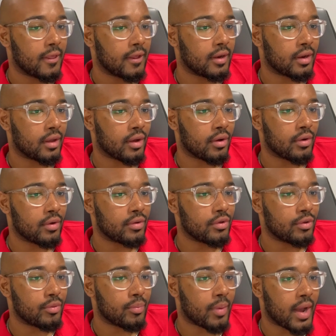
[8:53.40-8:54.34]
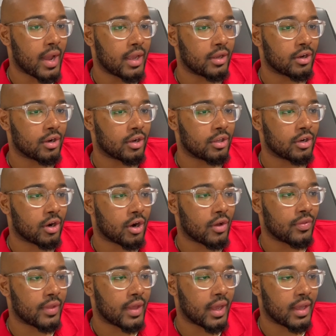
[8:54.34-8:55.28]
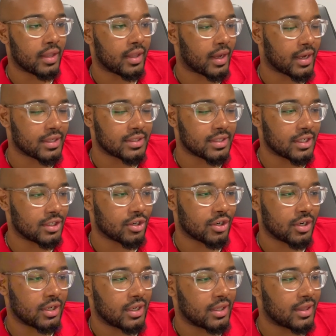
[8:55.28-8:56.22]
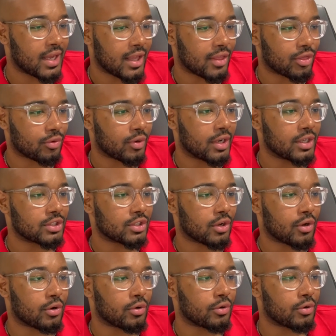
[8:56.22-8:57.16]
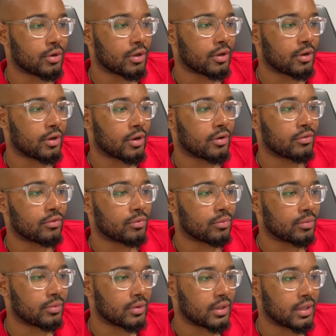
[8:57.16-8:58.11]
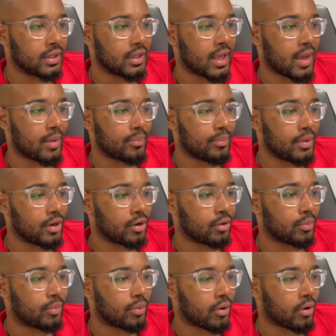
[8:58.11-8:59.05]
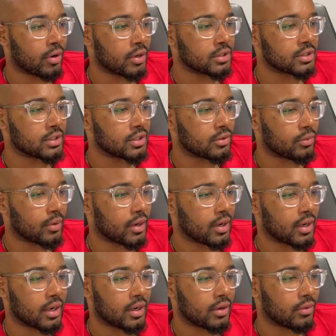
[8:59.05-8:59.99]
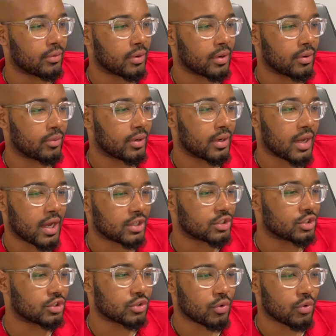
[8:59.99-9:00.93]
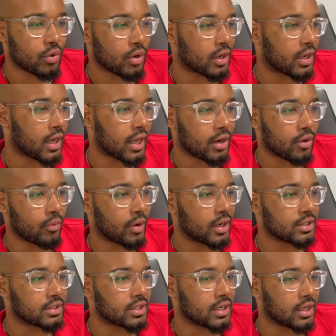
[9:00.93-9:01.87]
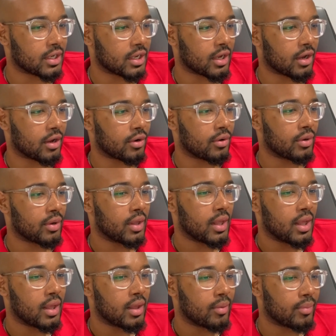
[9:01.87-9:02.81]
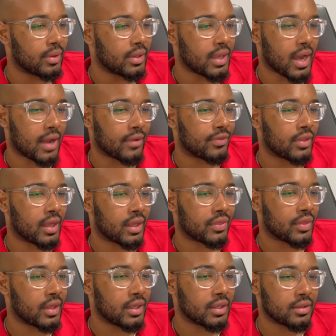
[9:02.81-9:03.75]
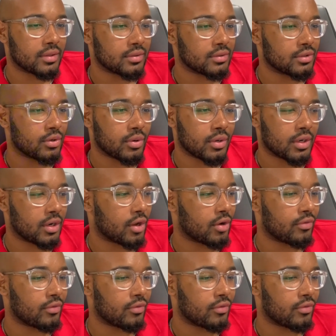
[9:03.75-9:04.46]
you know, you're on that, like I said, you're in that threshold of in that middle portion where we're not sure kind of where it's going to go. But yeah, I think doing an